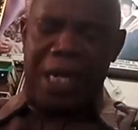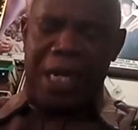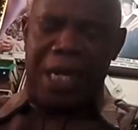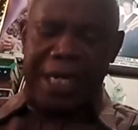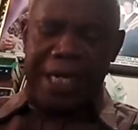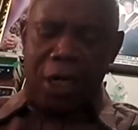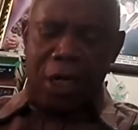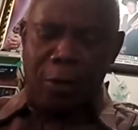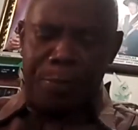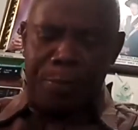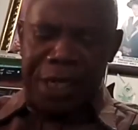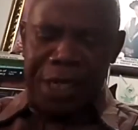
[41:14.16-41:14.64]
they
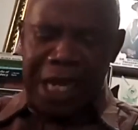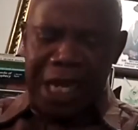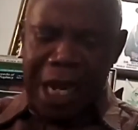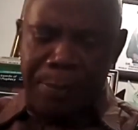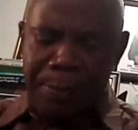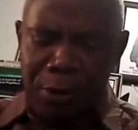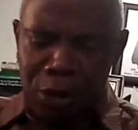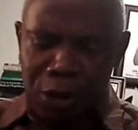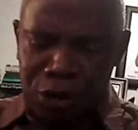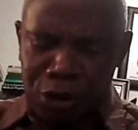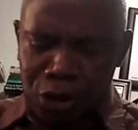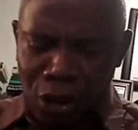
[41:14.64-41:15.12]
will be
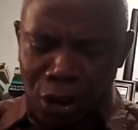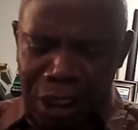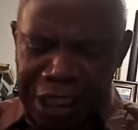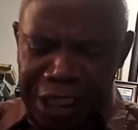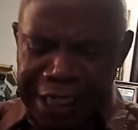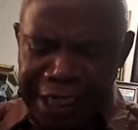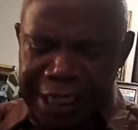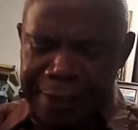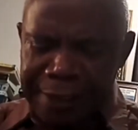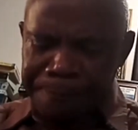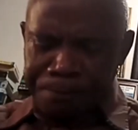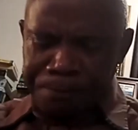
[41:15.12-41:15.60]
able to
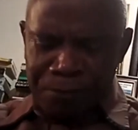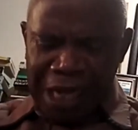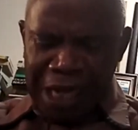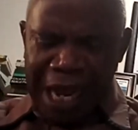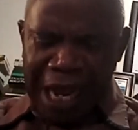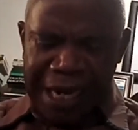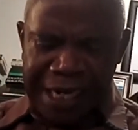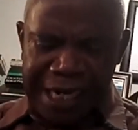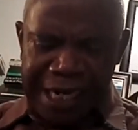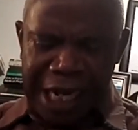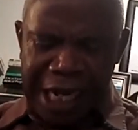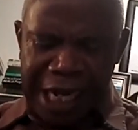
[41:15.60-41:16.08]
lead
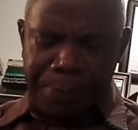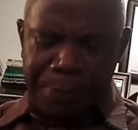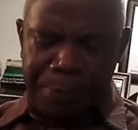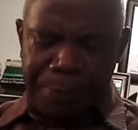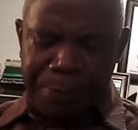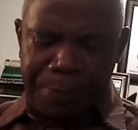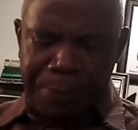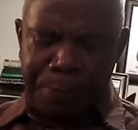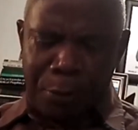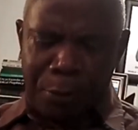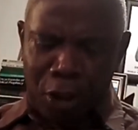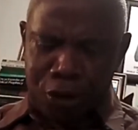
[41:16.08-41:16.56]
and help
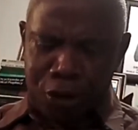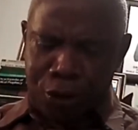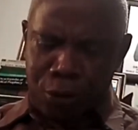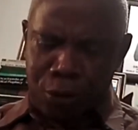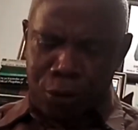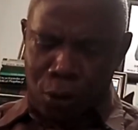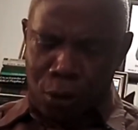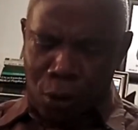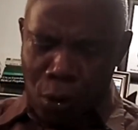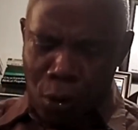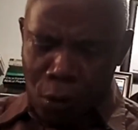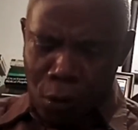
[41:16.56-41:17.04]
us
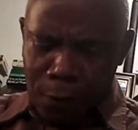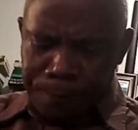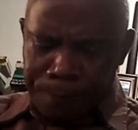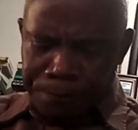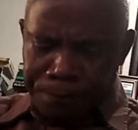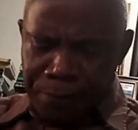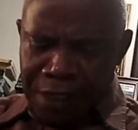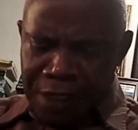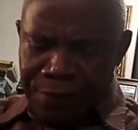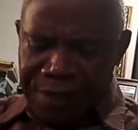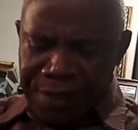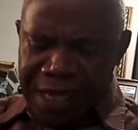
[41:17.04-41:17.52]
to go.
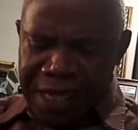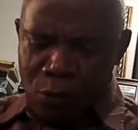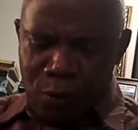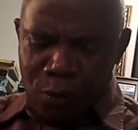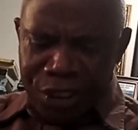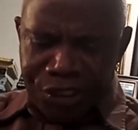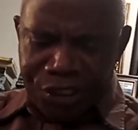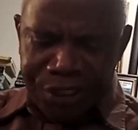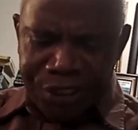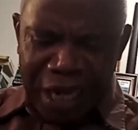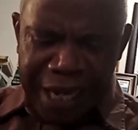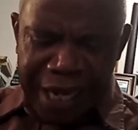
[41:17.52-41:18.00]
Then we
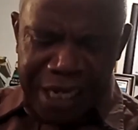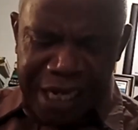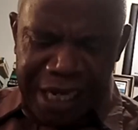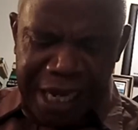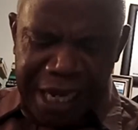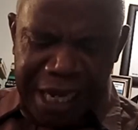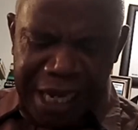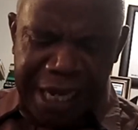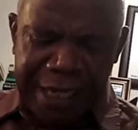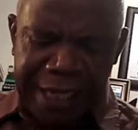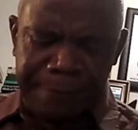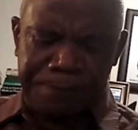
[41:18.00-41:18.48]
say
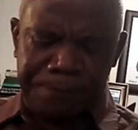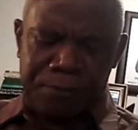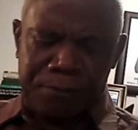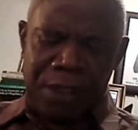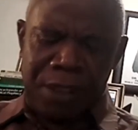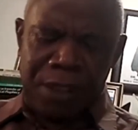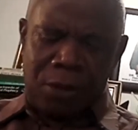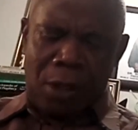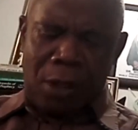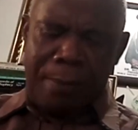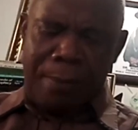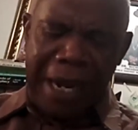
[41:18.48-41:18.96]
here,
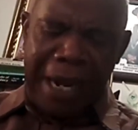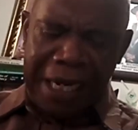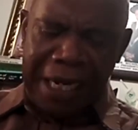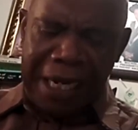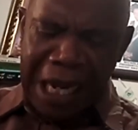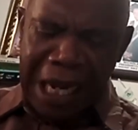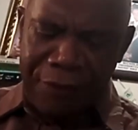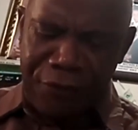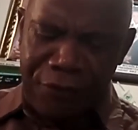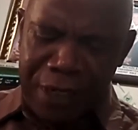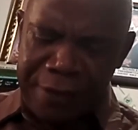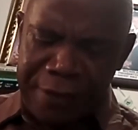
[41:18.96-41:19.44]
number
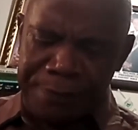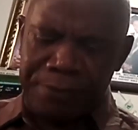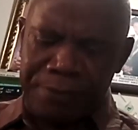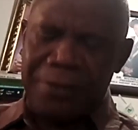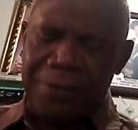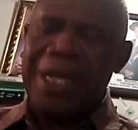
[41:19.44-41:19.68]
11,